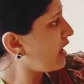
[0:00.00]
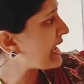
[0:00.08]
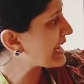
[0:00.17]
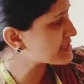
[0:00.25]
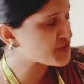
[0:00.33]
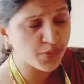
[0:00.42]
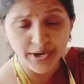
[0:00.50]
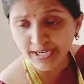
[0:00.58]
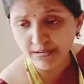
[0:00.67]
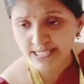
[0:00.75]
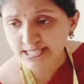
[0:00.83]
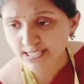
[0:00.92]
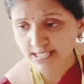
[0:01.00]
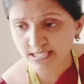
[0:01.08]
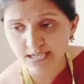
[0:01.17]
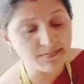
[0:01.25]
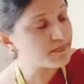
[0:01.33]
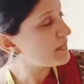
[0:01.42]
excretory
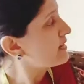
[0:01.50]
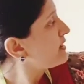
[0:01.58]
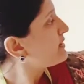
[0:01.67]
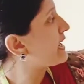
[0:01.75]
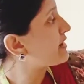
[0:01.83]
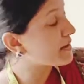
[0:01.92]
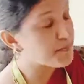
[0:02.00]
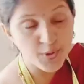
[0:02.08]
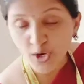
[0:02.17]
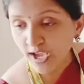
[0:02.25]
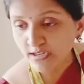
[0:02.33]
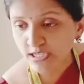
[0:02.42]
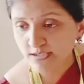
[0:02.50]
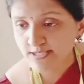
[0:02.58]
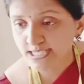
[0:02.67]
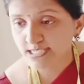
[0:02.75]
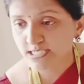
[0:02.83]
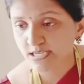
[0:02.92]
system, then reproductive
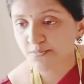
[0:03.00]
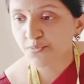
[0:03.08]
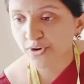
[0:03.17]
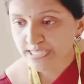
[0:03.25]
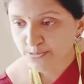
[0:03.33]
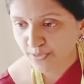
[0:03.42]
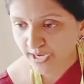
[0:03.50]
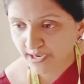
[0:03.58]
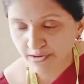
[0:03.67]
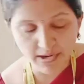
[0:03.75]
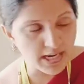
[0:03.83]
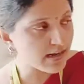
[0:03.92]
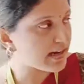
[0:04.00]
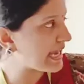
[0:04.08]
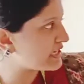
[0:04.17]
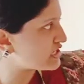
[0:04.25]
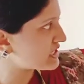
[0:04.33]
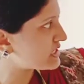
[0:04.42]
system, respiratory,
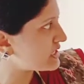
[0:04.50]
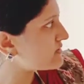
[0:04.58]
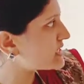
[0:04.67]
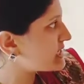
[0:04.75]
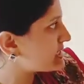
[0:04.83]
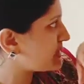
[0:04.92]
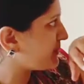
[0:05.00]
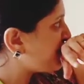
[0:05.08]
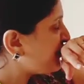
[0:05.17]
digestive system.